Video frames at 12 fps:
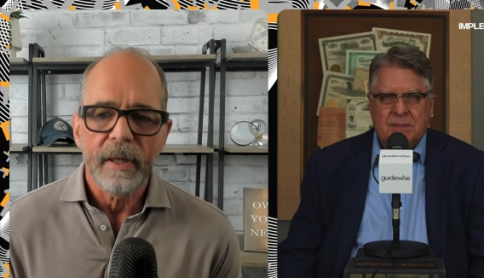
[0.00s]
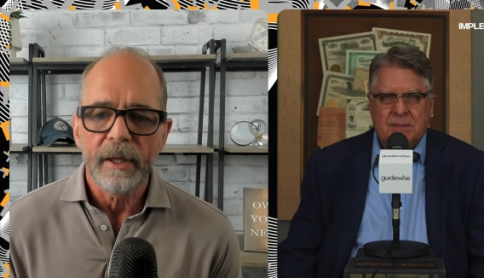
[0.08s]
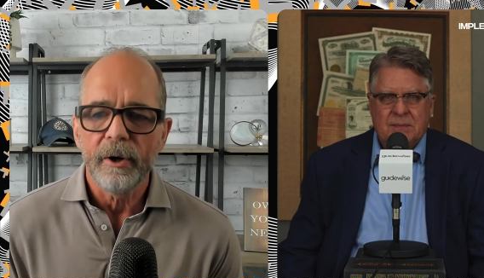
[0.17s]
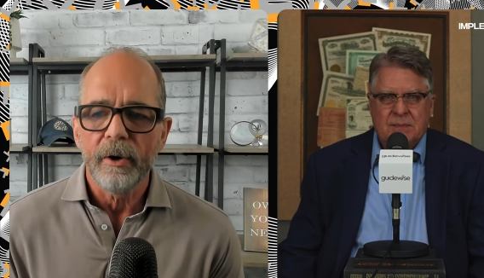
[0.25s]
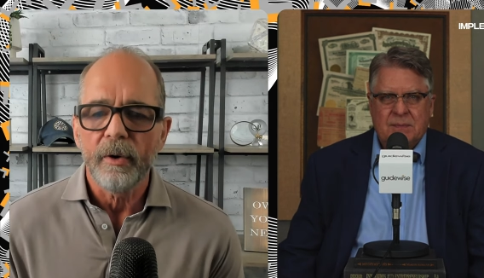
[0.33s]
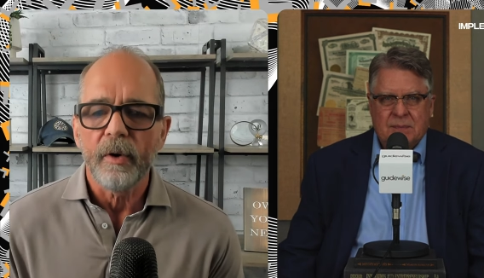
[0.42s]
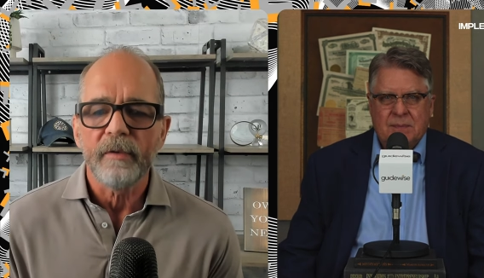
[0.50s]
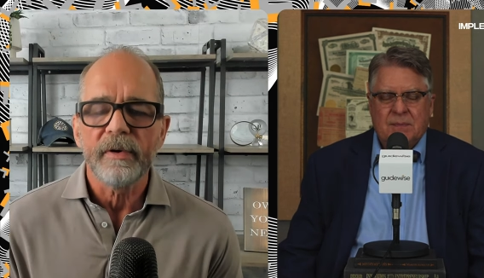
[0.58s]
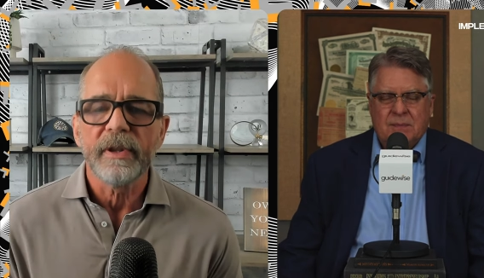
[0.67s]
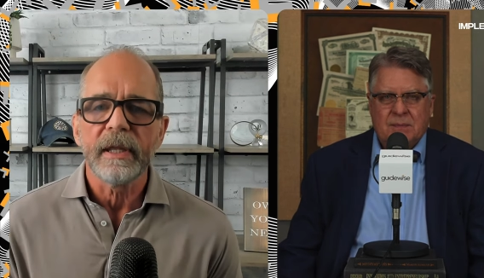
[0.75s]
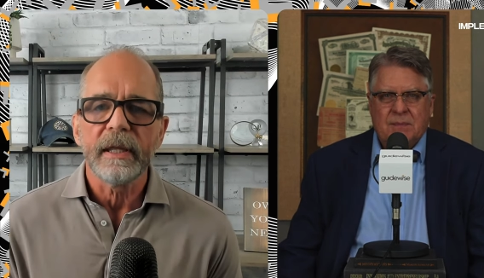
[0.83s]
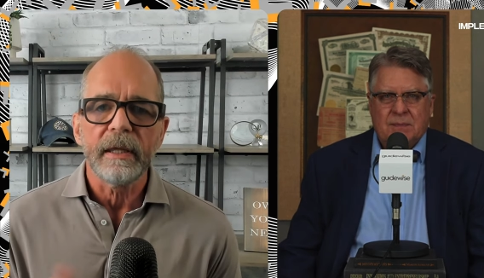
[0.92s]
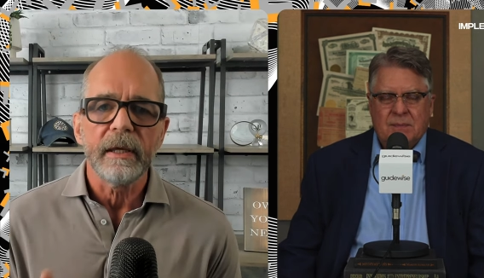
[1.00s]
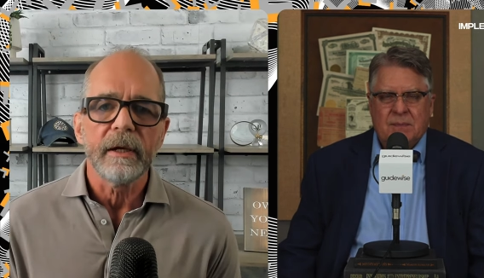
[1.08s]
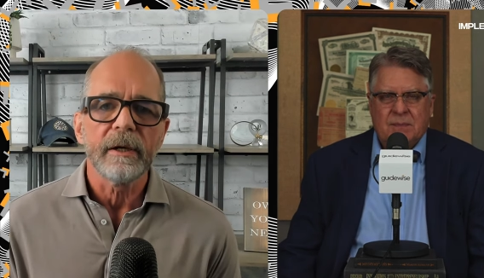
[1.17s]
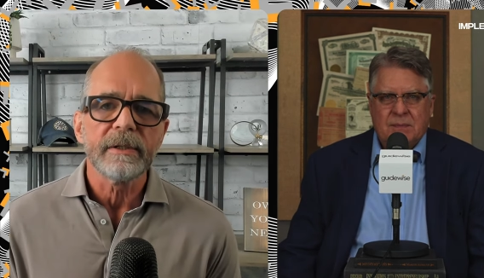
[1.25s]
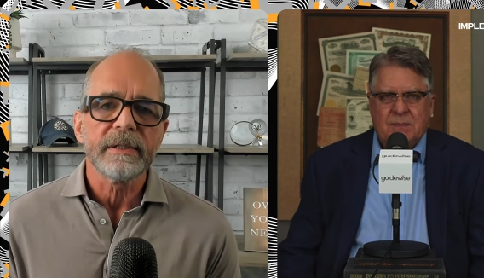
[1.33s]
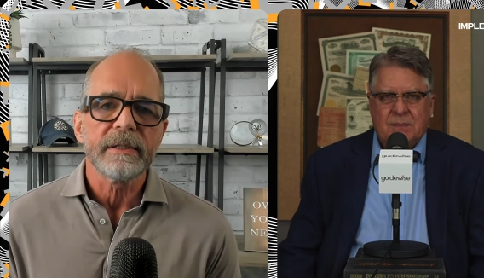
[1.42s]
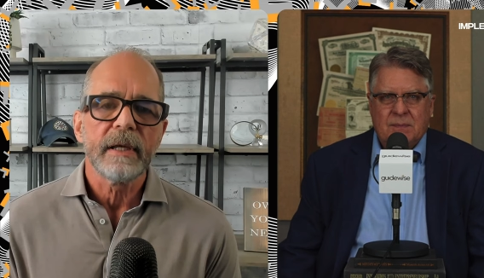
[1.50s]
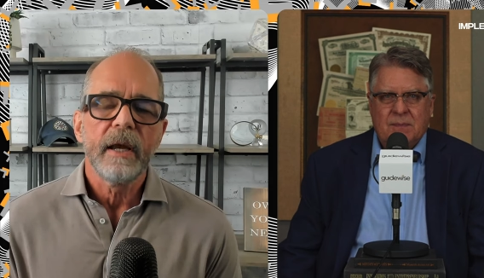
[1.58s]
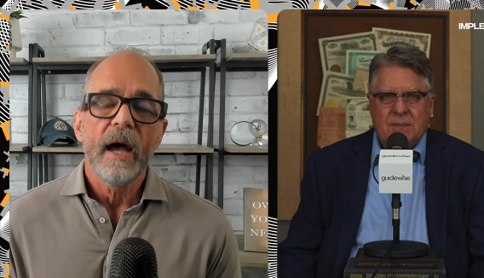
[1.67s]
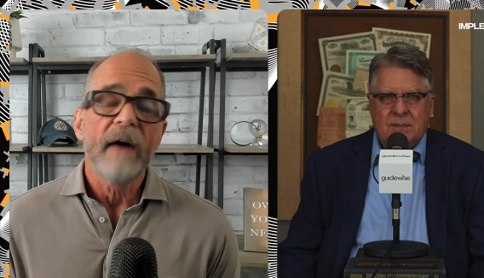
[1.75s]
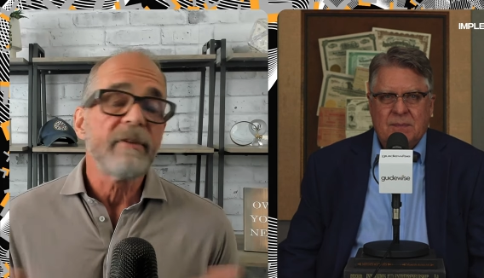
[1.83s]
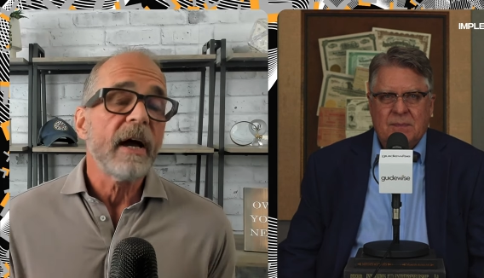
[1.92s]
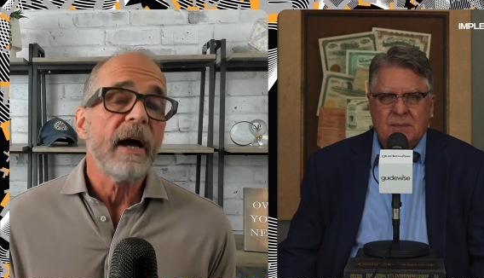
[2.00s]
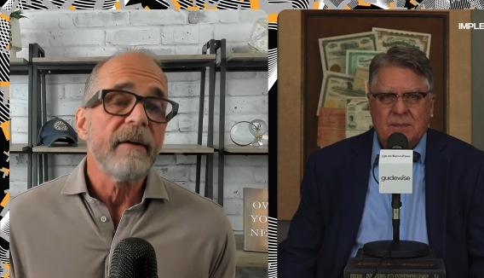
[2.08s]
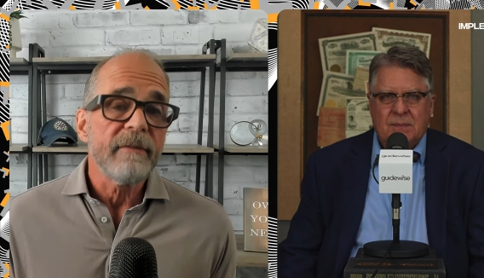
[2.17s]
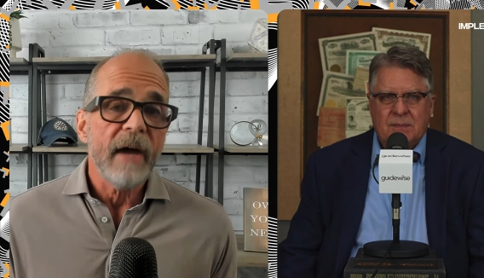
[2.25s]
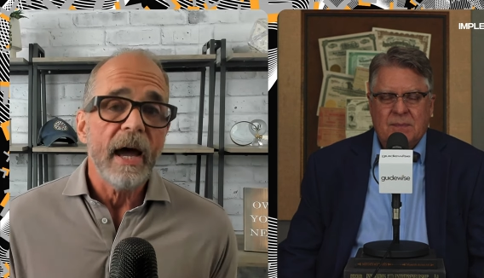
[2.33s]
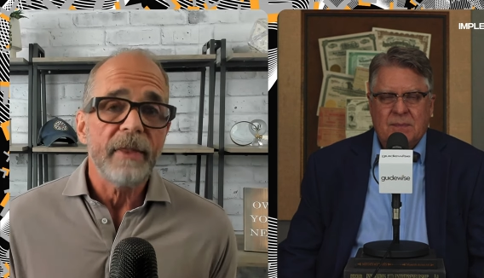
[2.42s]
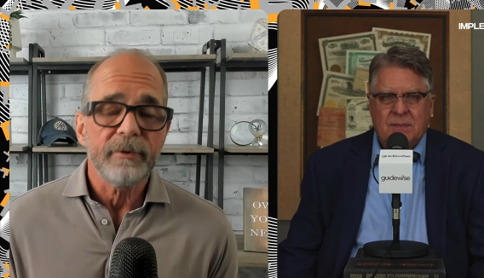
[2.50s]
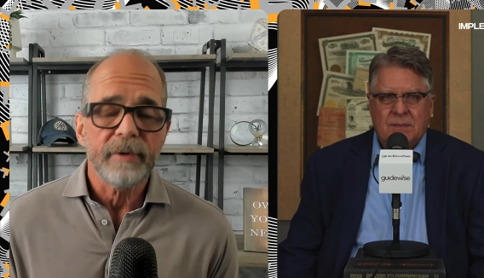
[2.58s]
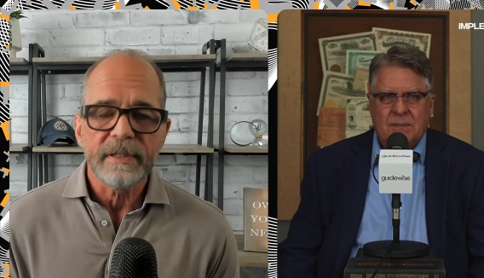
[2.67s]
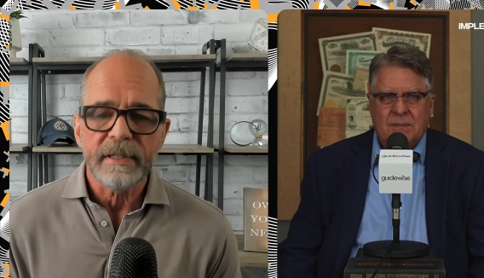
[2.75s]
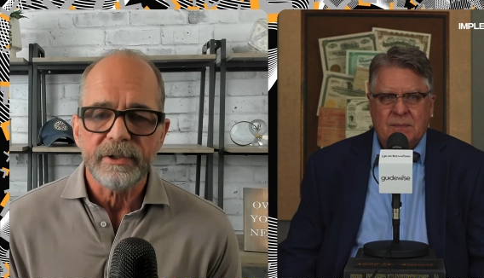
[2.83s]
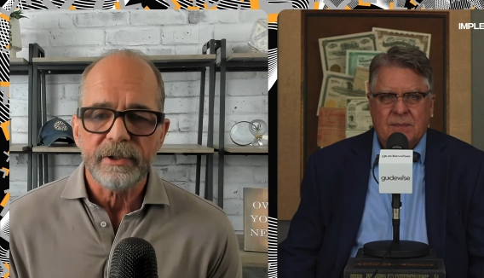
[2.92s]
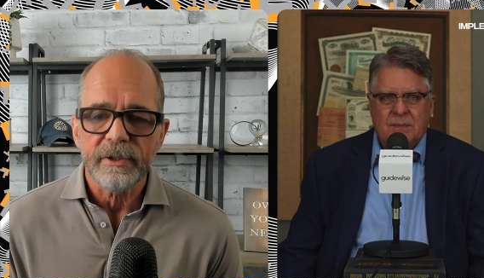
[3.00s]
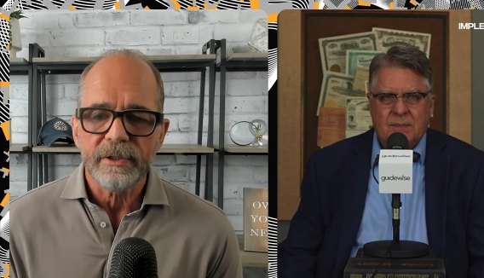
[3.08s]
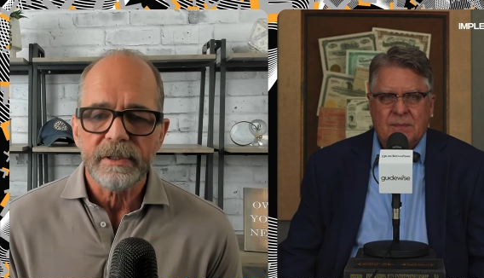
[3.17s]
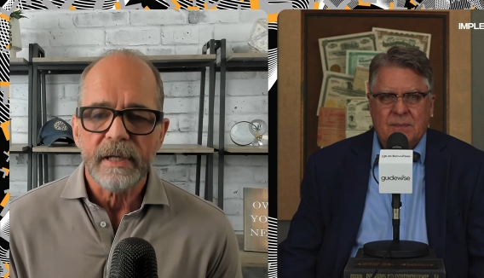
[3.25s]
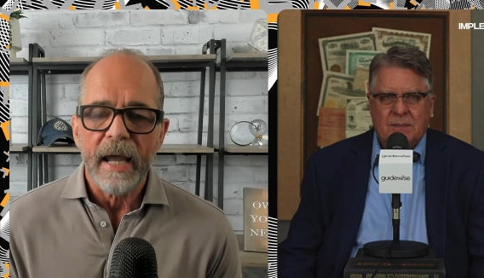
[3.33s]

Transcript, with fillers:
Speaker 1: You know, over the years, I've got I've had three sisters.